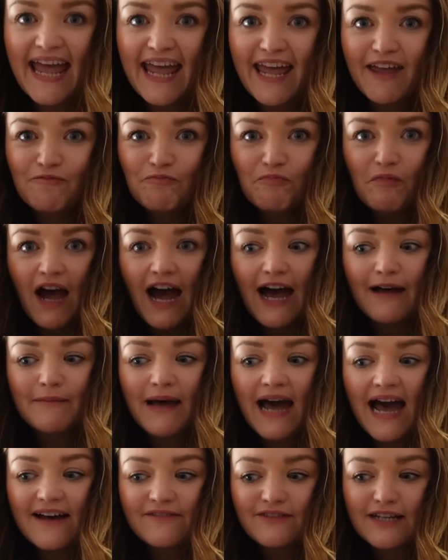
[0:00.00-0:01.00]
Um, I'm
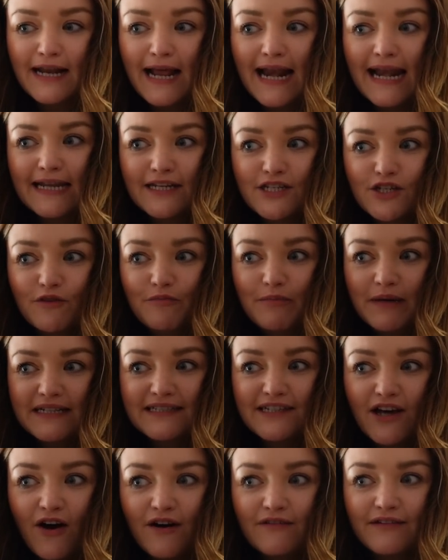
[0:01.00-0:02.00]
having a little
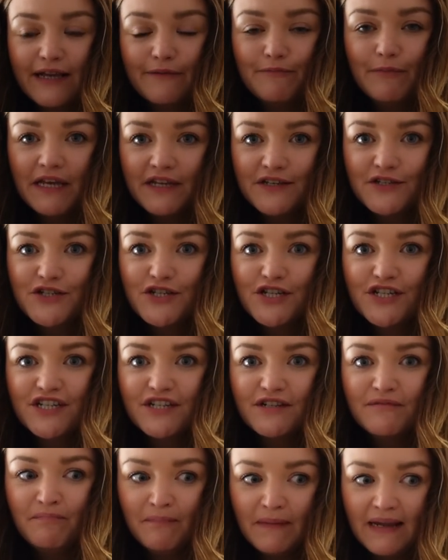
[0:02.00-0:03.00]
bit of a
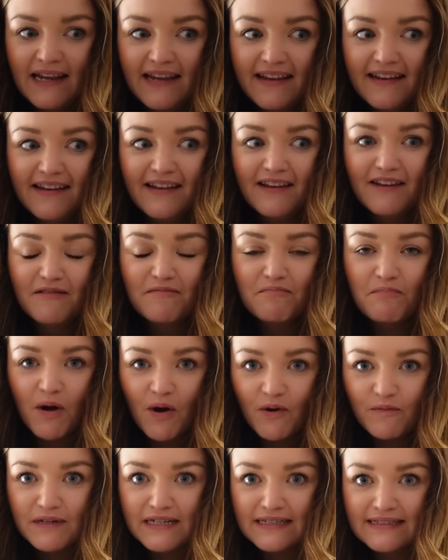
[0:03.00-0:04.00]
pinch me
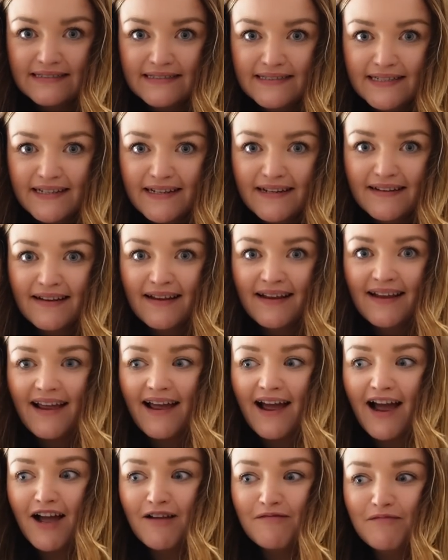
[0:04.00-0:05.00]
moment.
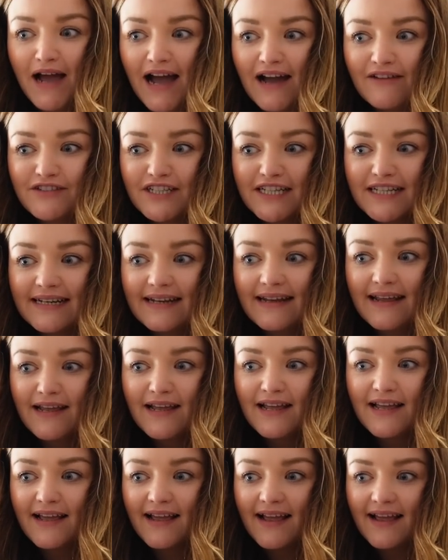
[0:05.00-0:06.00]
I'm having
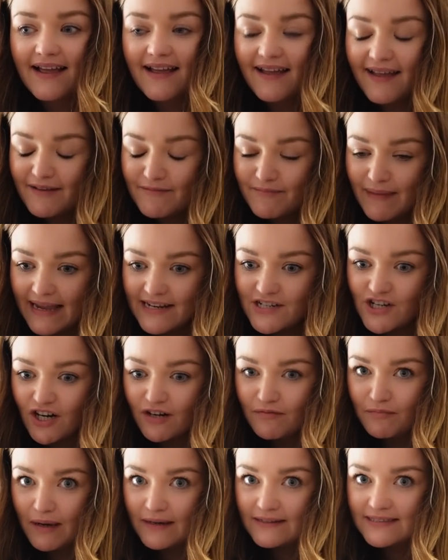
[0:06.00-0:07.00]
major
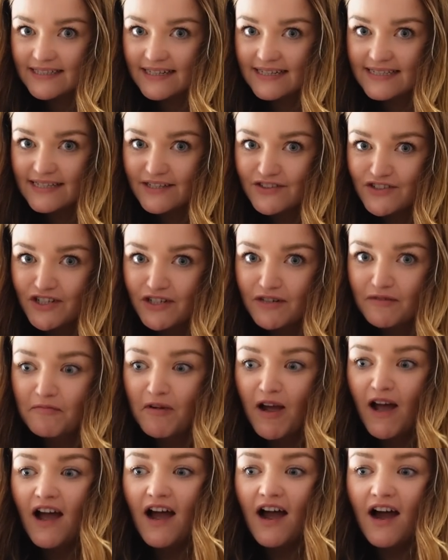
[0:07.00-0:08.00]
imposter syndrome.
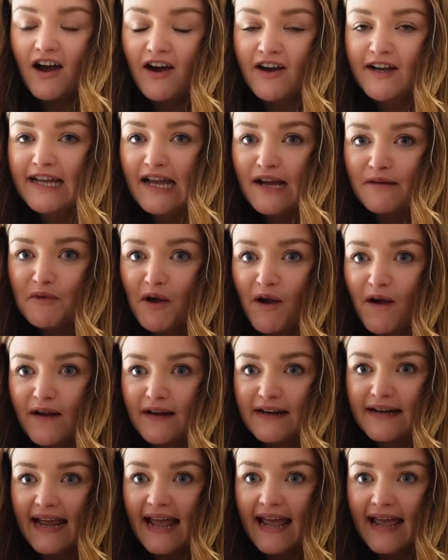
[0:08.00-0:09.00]
I am
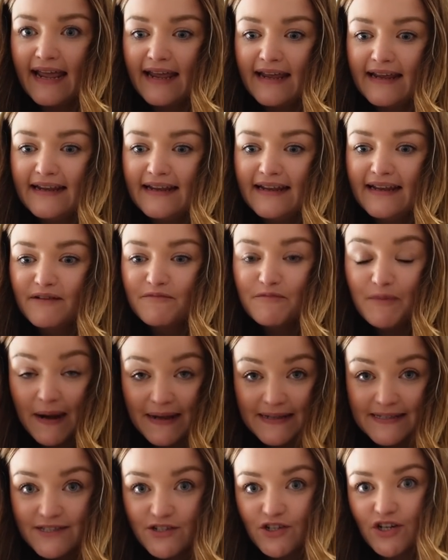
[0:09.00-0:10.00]
on a
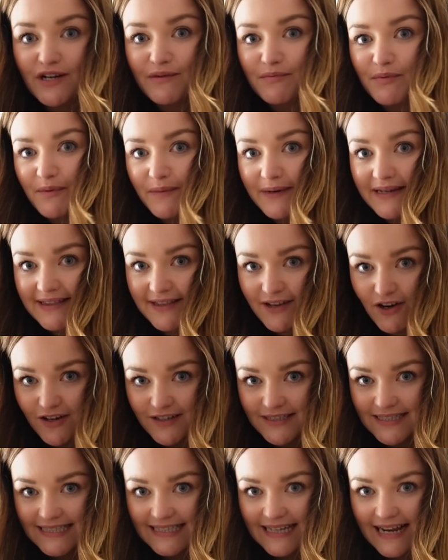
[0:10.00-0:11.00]
press trip with
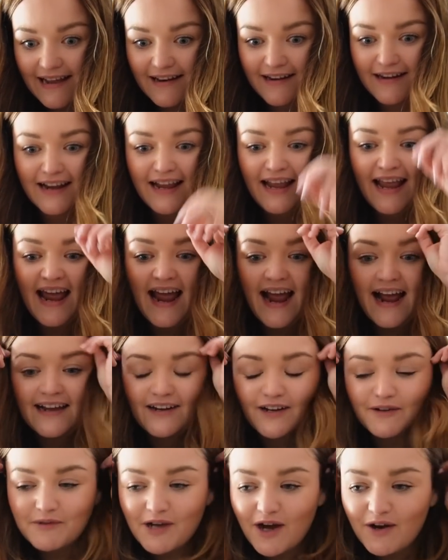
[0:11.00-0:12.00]
L'Occitane
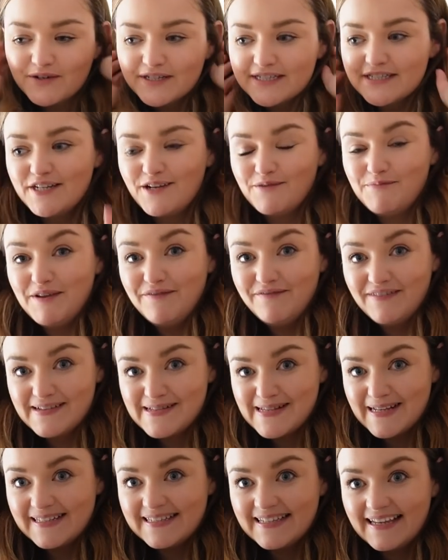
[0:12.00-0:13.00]
and I'm going to be
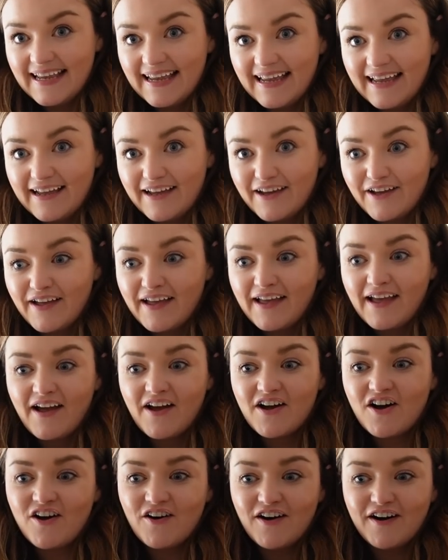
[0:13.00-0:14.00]
visiting
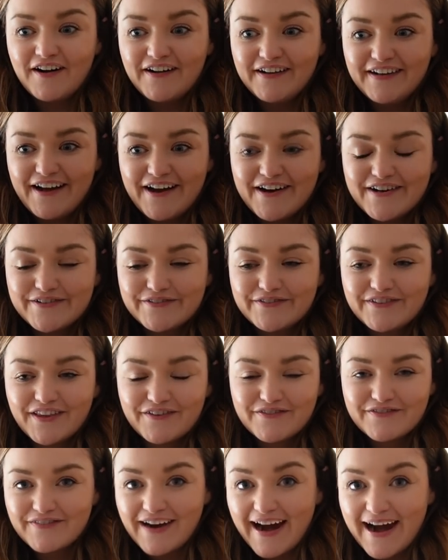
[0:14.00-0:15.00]
all of the
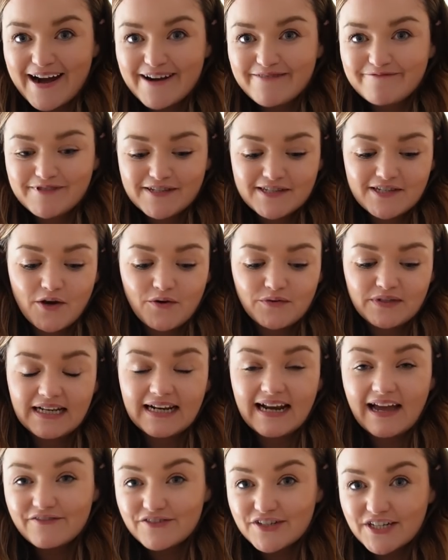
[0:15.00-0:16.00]
farms, so the
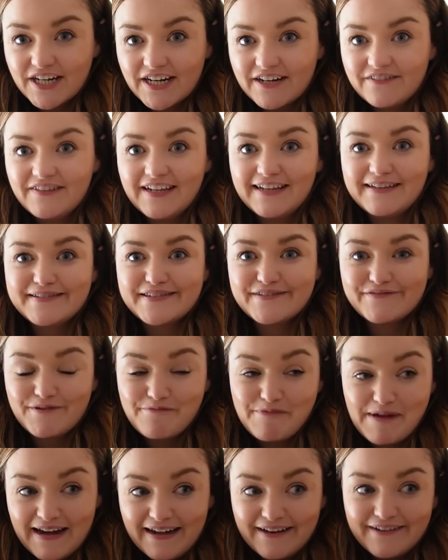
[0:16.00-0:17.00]
lavender fields,
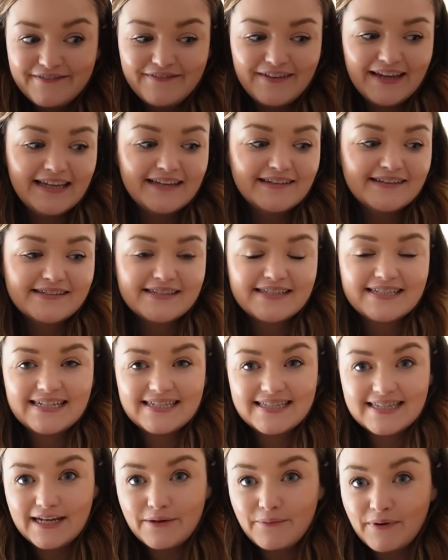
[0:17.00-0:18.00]
verbena fields, to
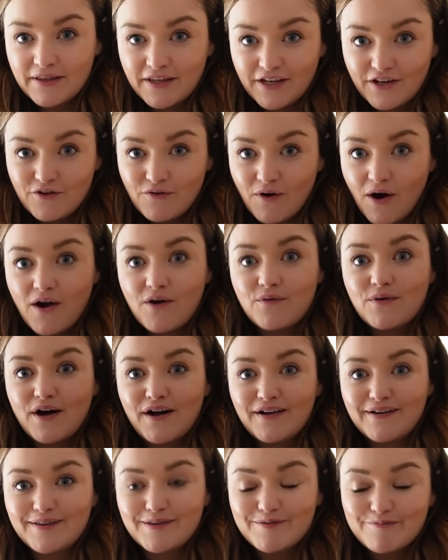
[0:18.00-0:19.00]
see where they grow
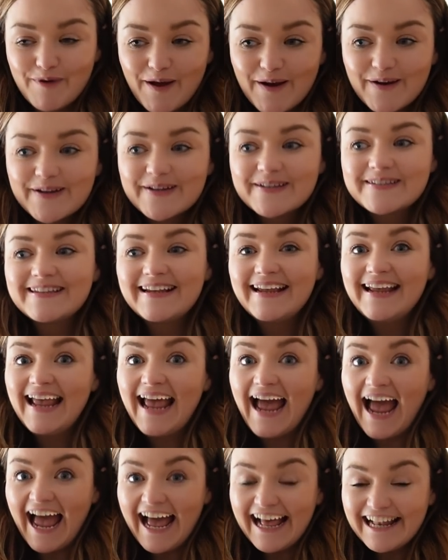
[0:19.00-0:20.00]
all of the products,
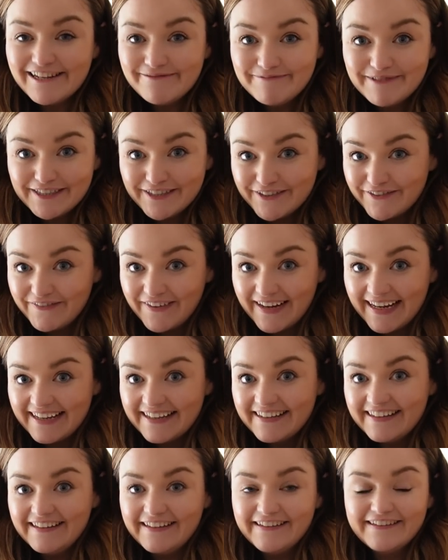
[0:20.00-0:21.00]
almond
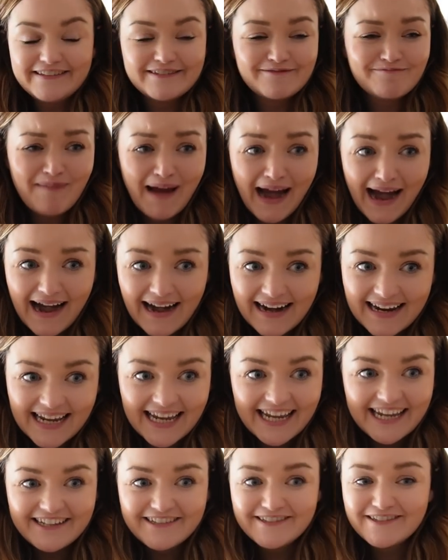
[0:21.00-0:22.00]
fields,
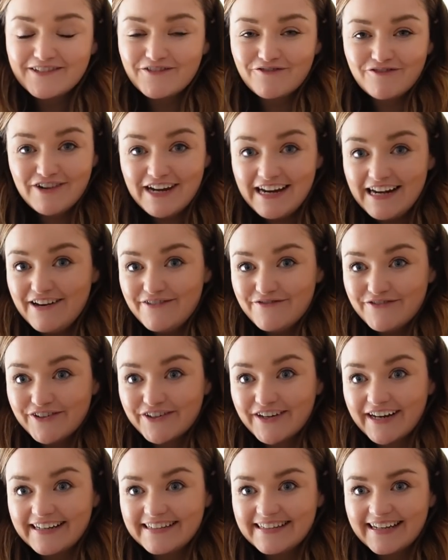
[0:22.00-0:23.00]
markets, really
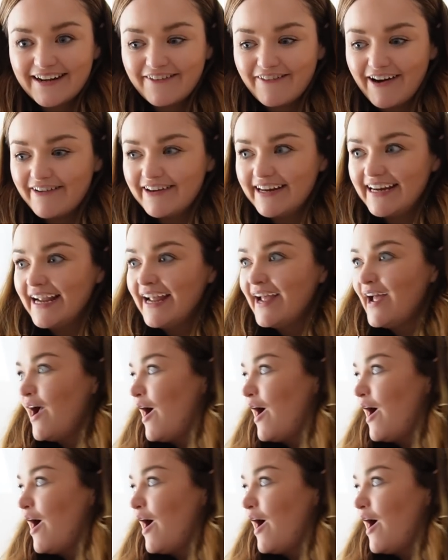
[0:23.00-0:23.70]
fun itinerary.